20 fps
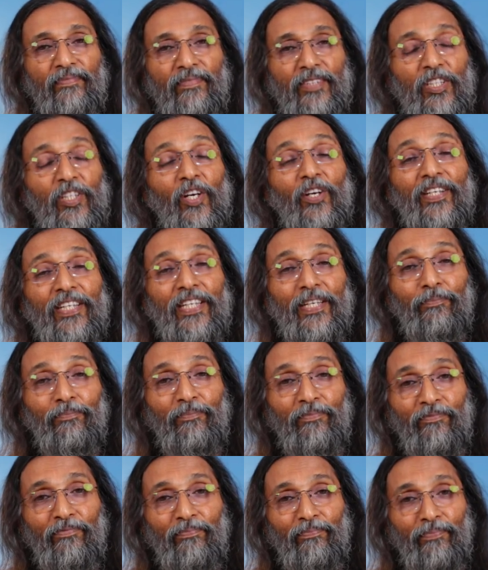It's not a
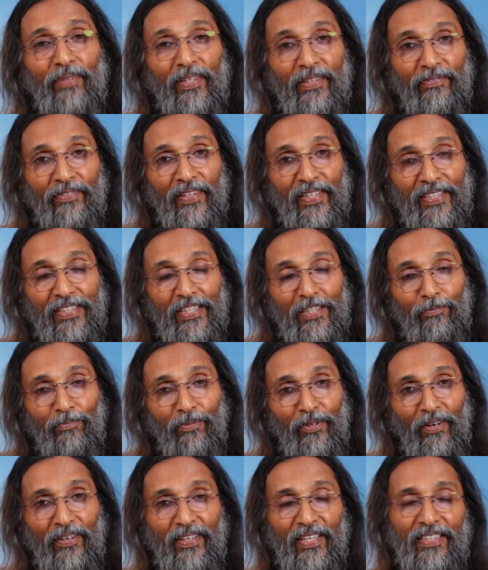perfected
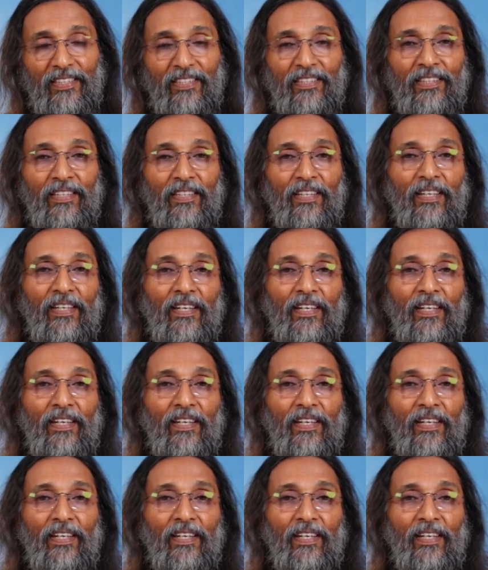product.